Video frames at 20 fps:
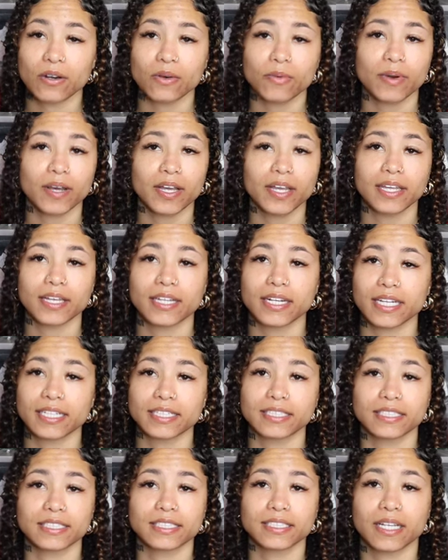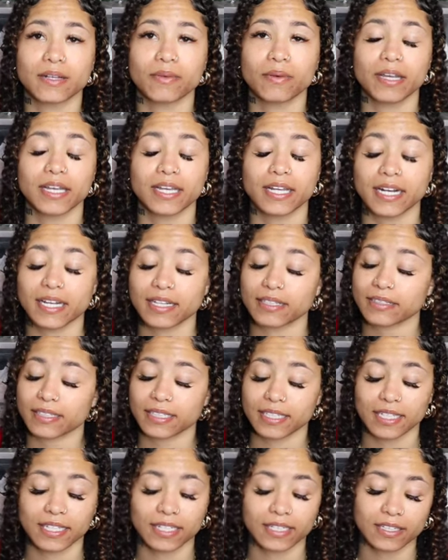own way, and that's just their way, and
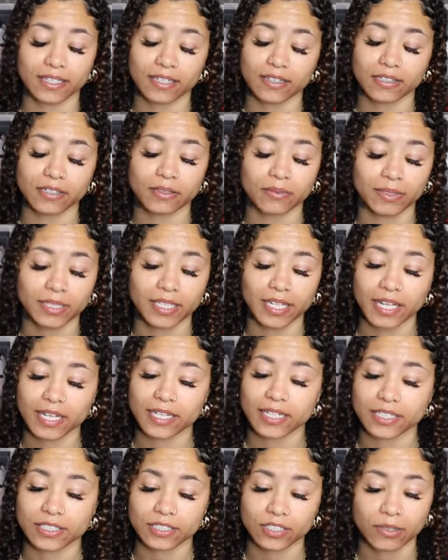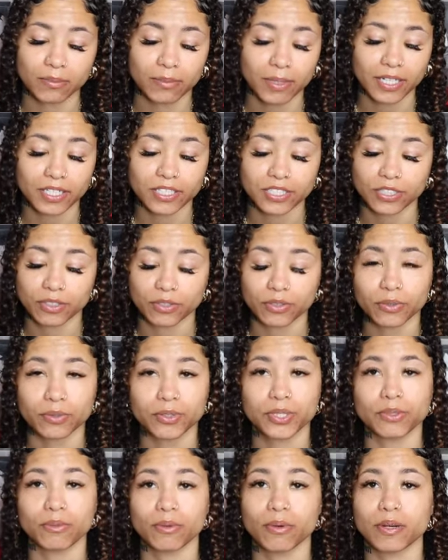I can't argue with that. It's her body. She's going to do
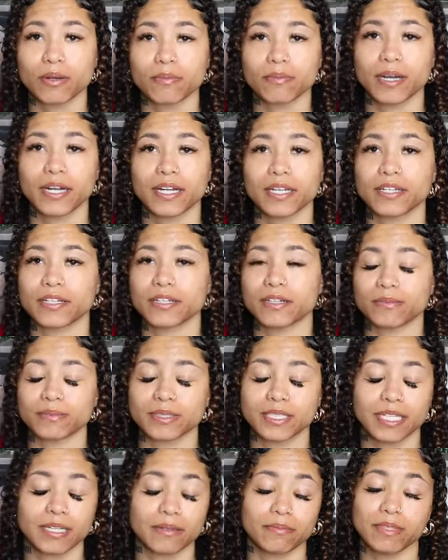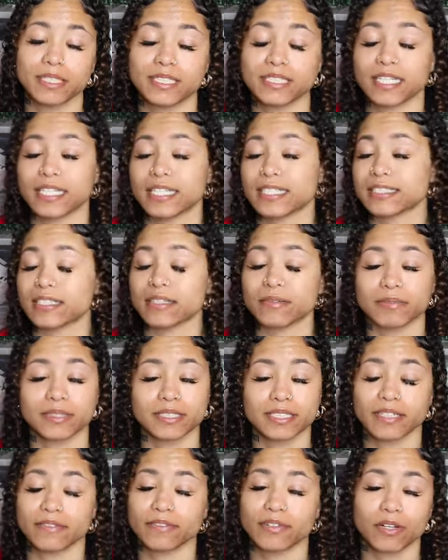what she want her body. You know what I'm saying? Me saying something
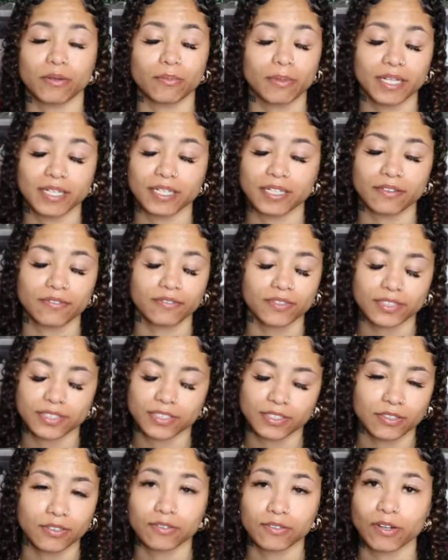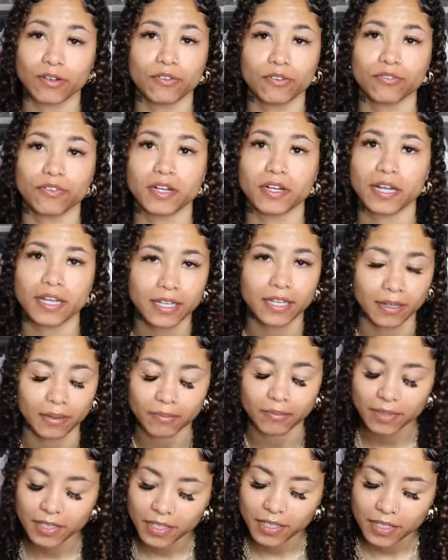is never going to make a difference. You don't even know who the fuck I am.
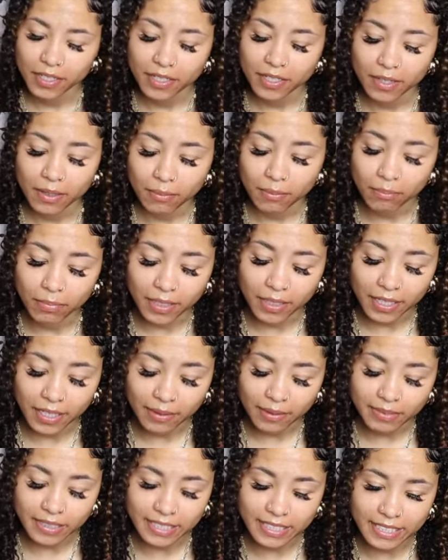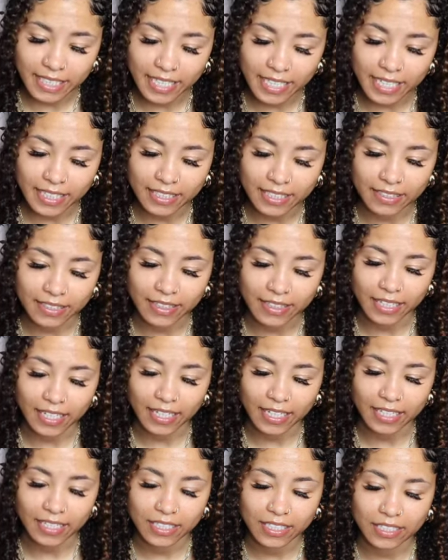But I'm just saying
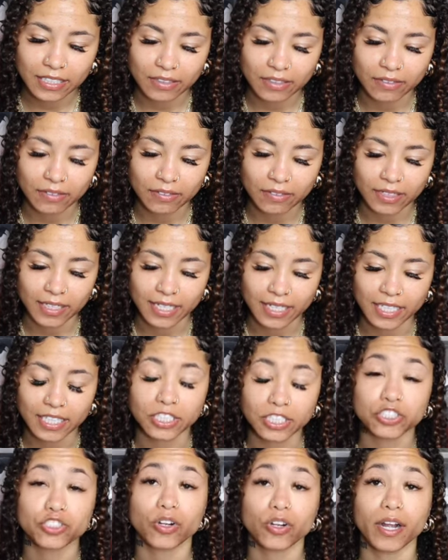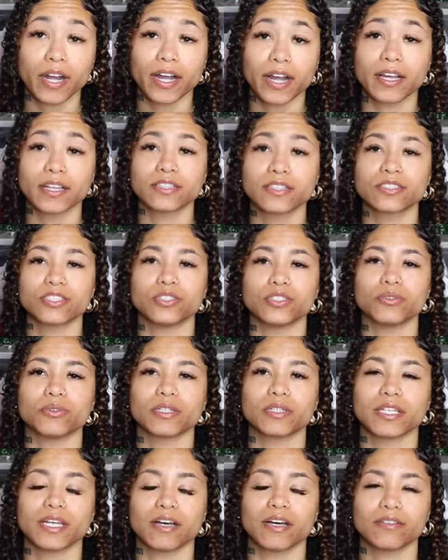that, you know, at least try to do
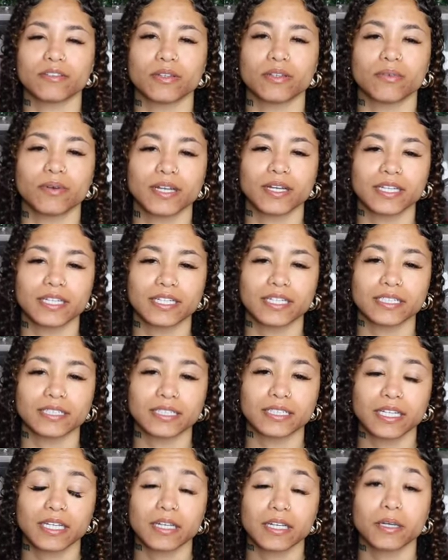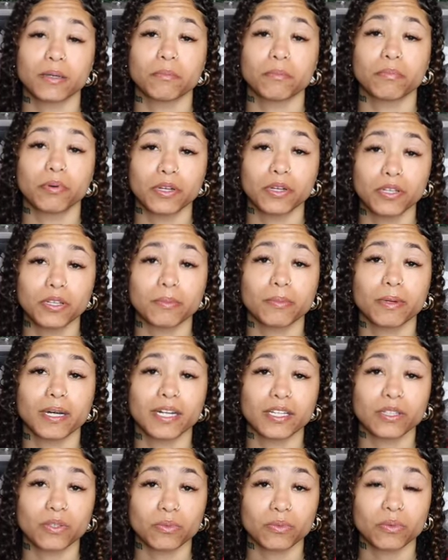it the healthy way, because putting your
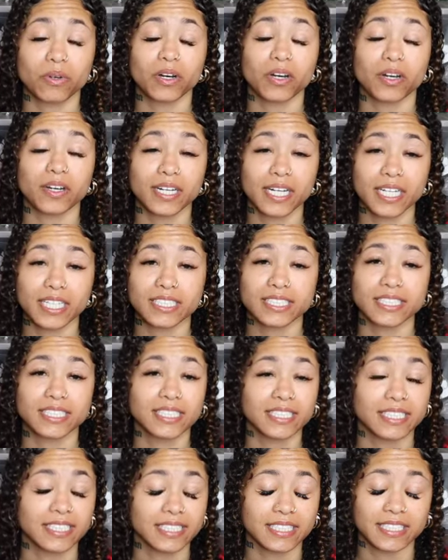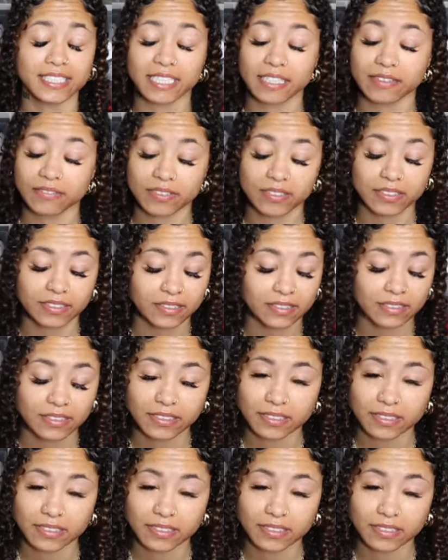body through all that shit is never